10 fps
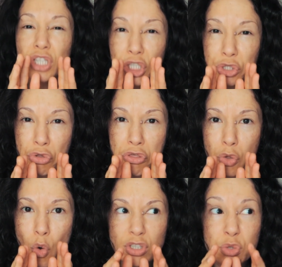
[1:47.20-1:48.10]
initial
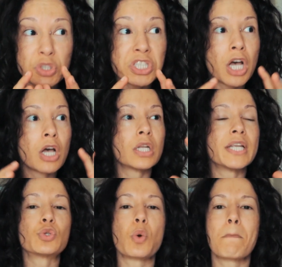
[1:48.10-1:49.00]
thoughts will turn
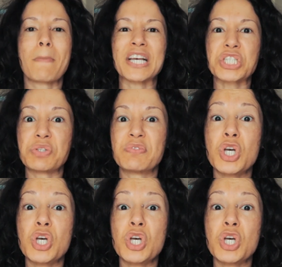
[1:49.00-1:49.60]
into a massive